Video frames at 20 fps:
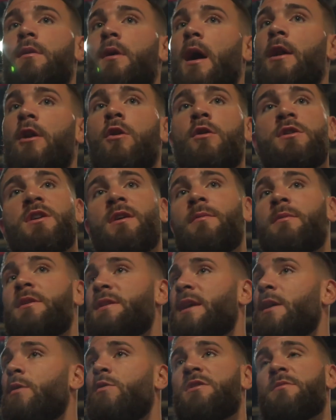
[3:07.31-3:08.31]
I know he's coming
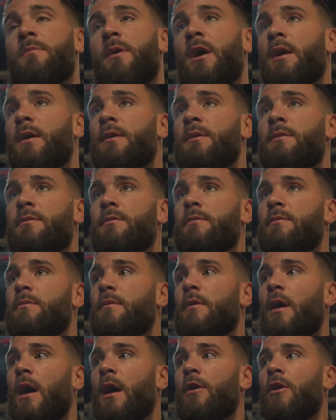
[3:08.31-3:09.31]
to take what's mine.
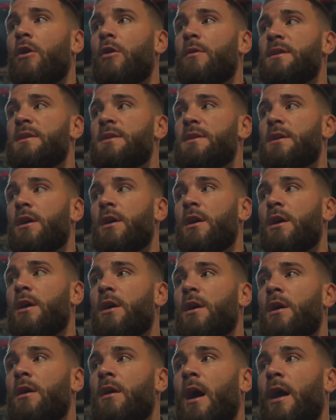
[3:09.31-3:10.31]
I know he's.
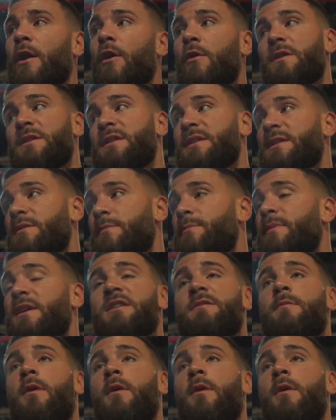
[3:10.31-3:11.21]
Uh, I know this is the biggest